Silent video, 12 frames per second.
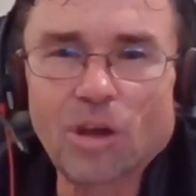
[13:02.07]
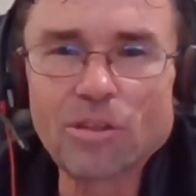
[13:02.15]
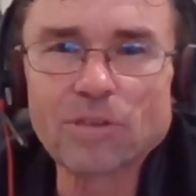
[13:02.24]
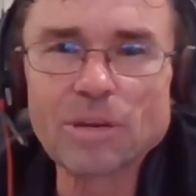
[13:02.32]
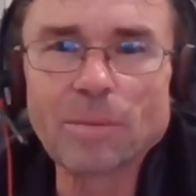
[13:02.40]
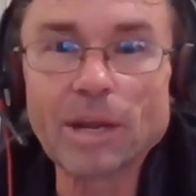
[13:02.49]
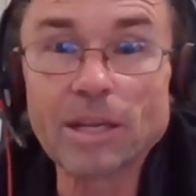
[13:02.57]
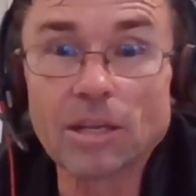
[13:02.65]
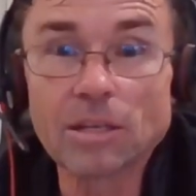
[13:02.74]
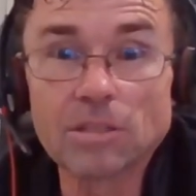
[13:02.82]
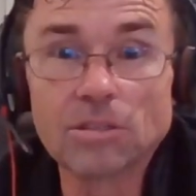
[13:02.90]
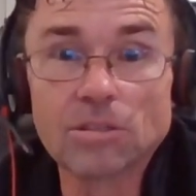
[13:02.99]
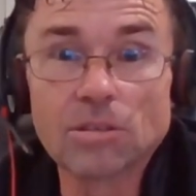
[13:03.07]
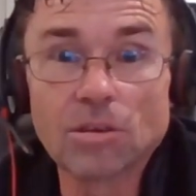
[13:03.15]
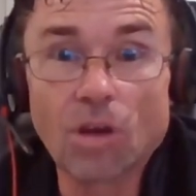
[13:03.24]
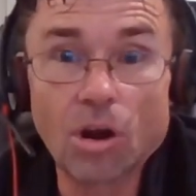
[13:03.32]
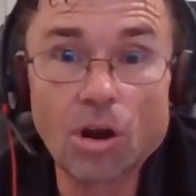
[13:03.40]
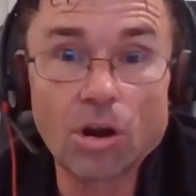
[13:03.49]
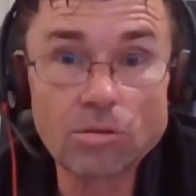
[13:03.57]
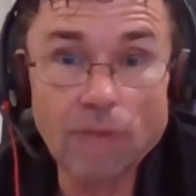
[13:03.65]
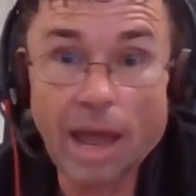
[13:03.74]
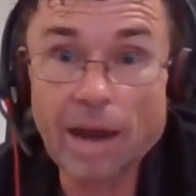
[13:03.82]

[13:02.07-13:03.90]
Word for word: all three of my kids are